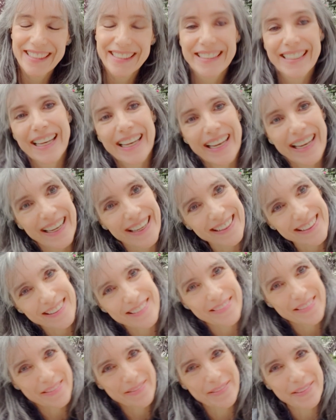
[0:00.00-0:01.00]

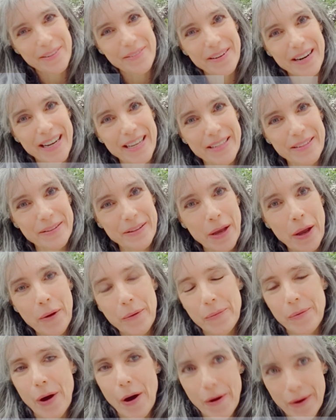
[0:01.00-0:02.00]
Hello everyone,
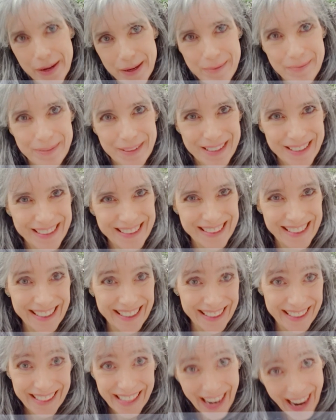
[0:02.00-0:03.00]
welcome to
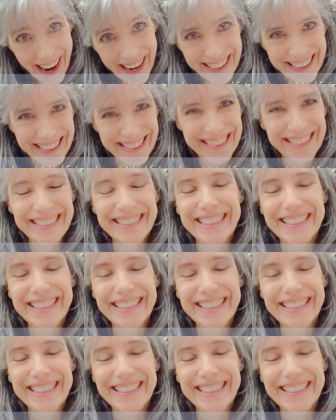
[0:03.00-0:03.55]
the garden.